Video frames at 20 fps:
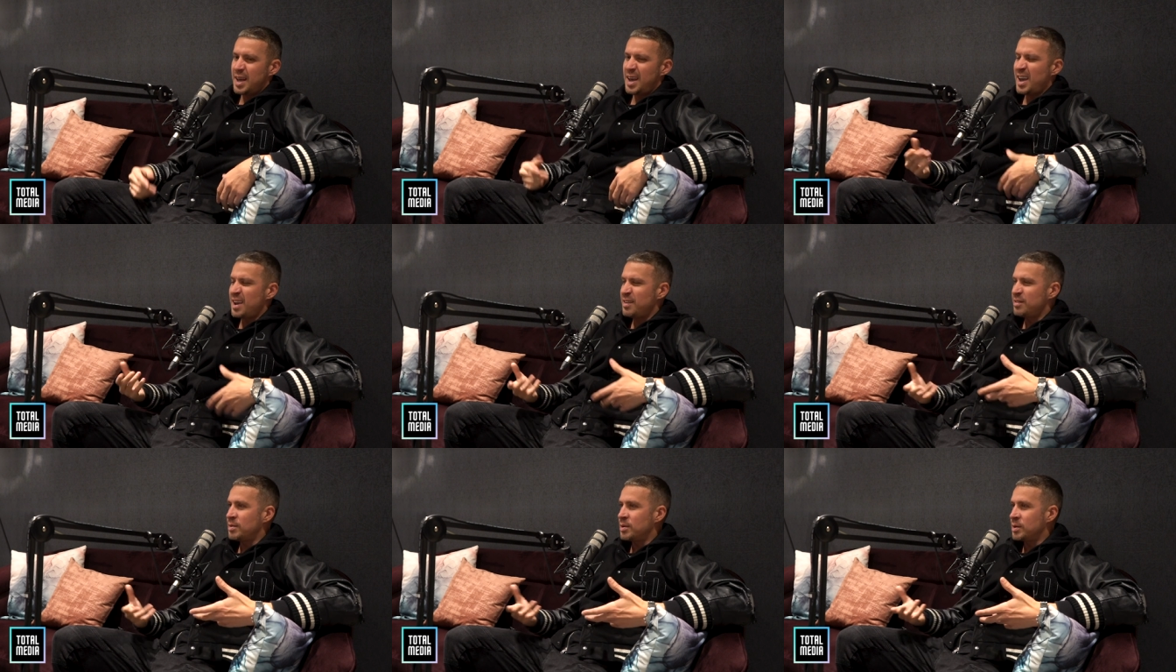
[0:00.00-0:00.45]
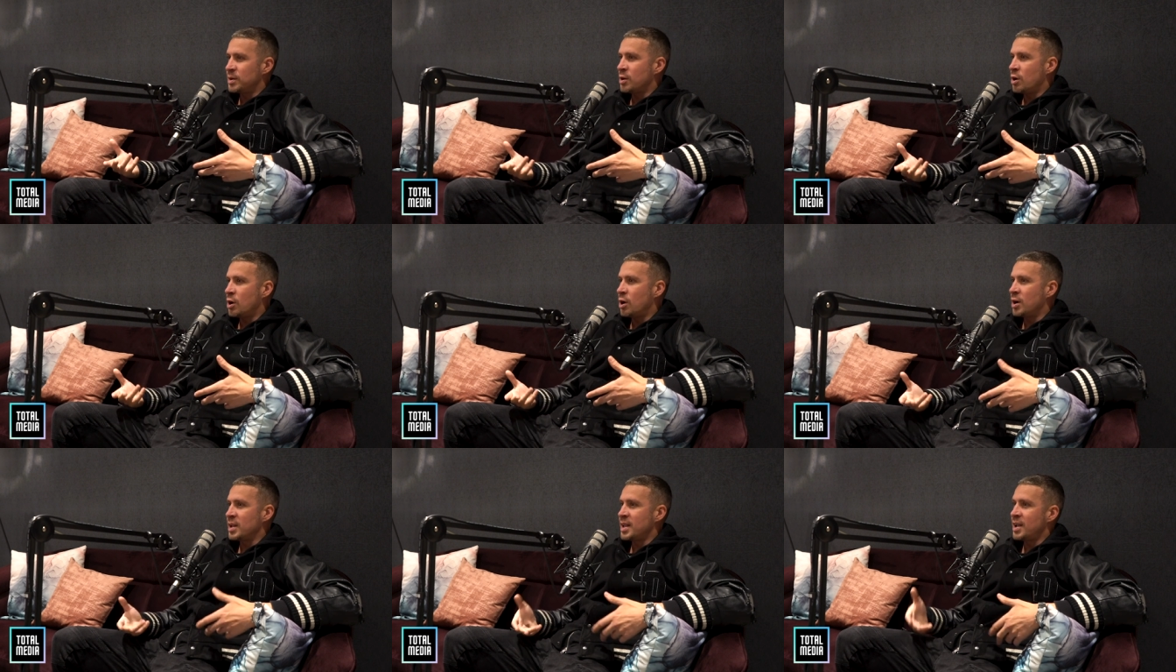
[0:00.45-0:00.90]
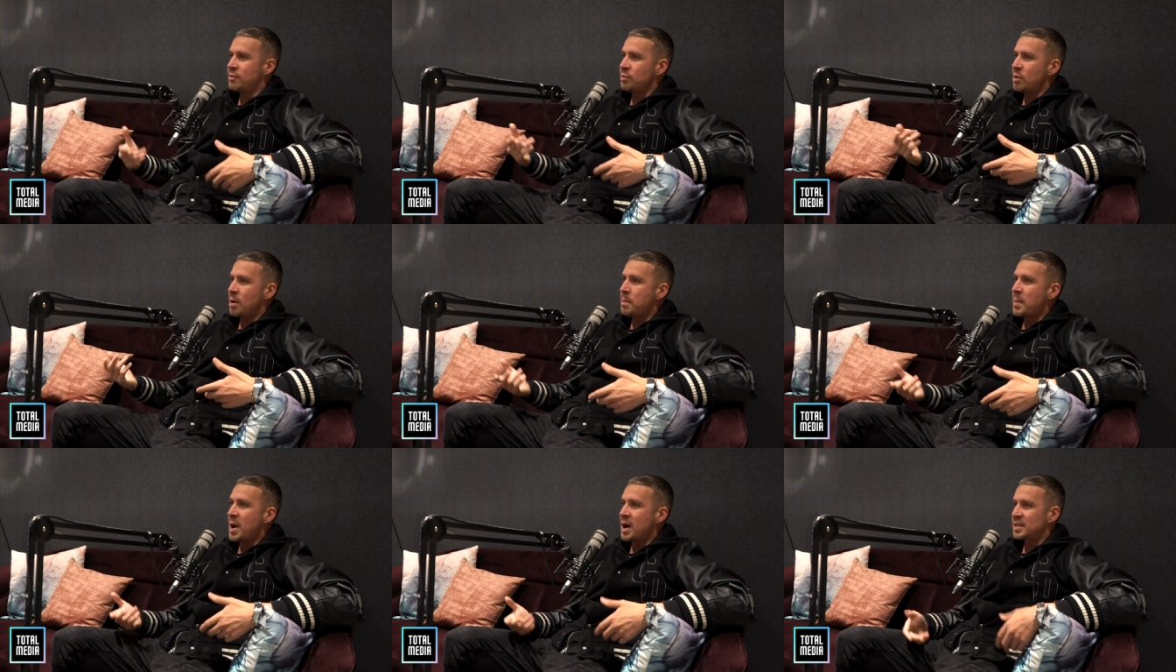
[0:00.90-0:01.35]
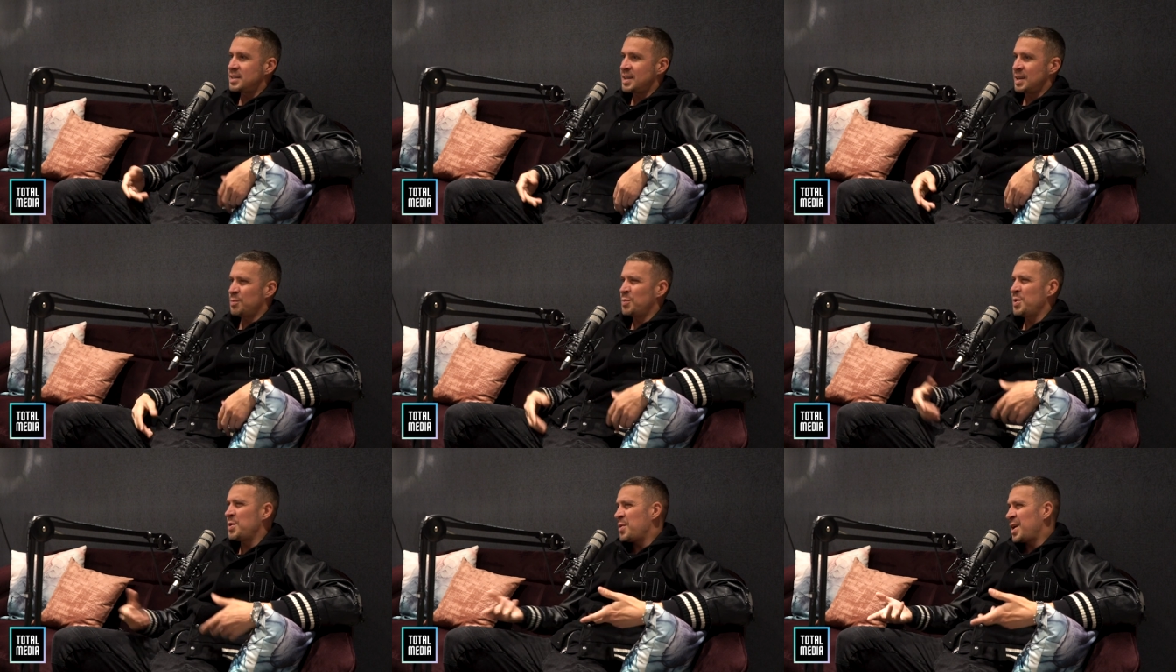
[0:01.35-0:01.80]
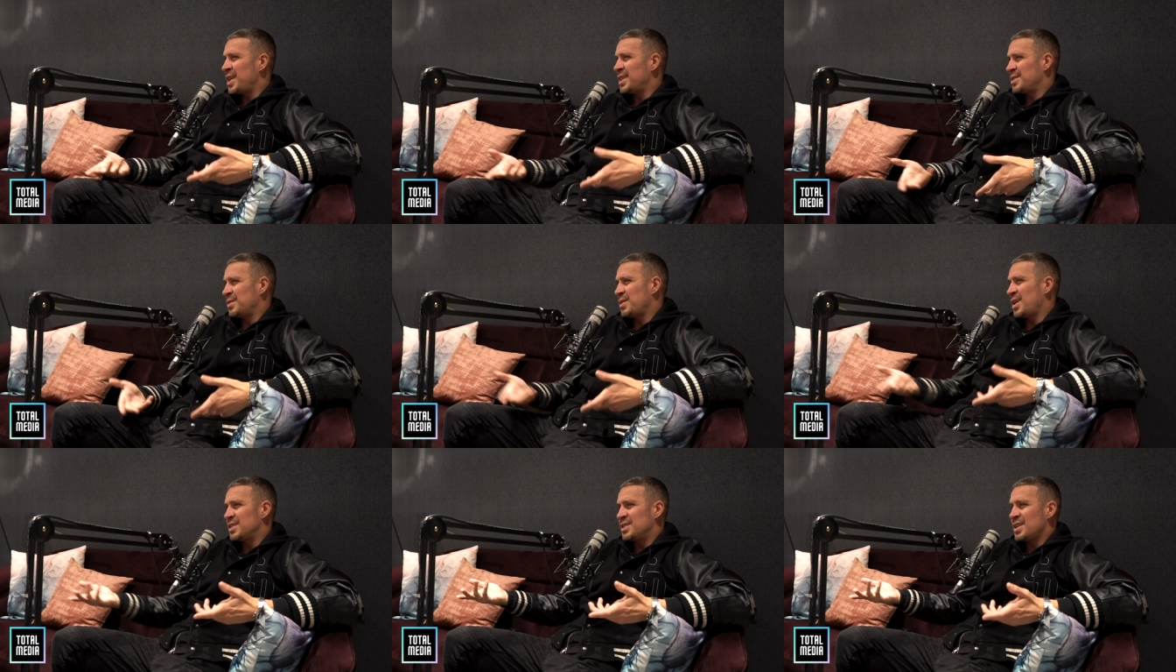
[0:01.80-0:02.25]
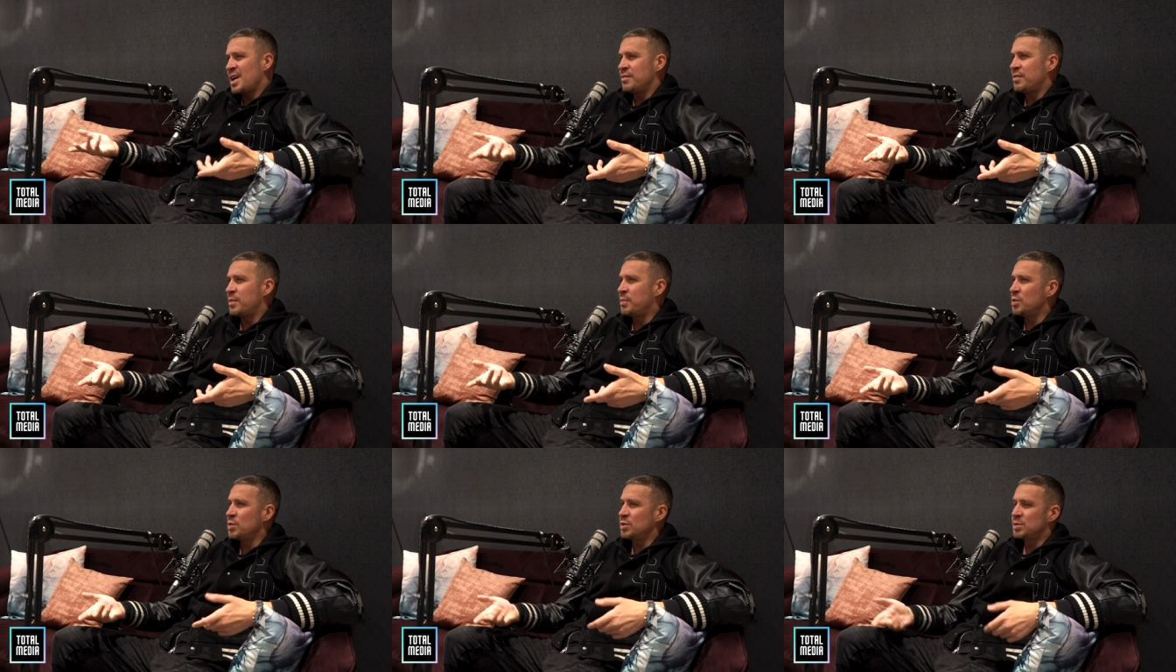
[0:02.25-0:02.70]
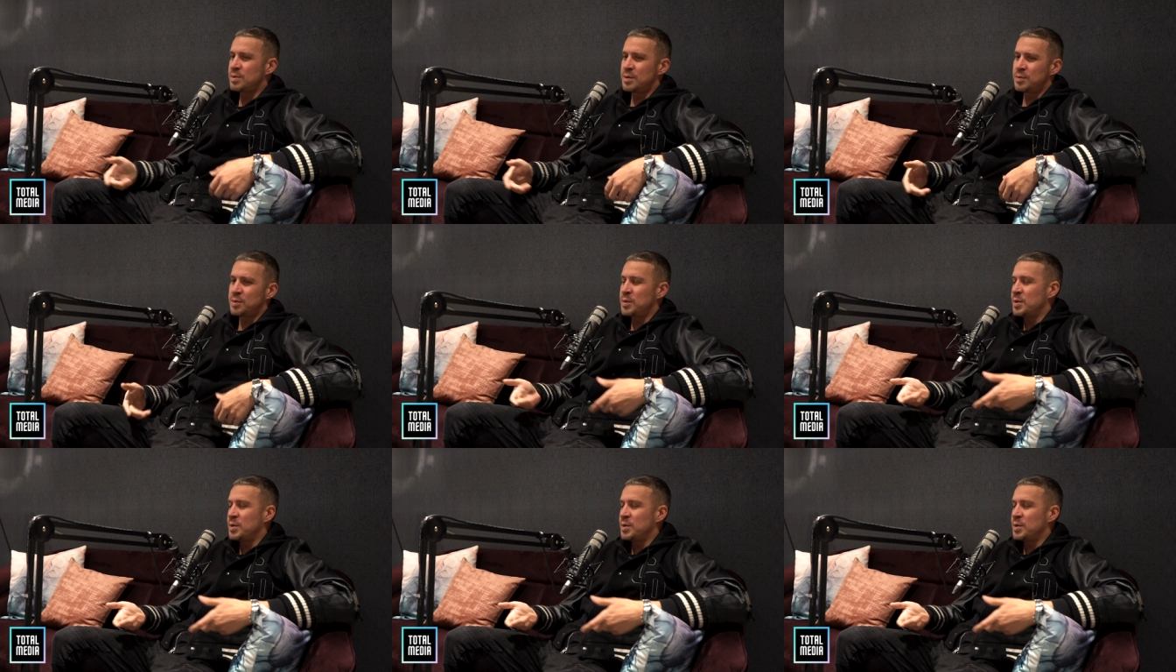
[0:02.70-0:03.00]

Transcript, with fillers: Everyone got on, everyone mucked in. We went to, I signed for Portsmouth.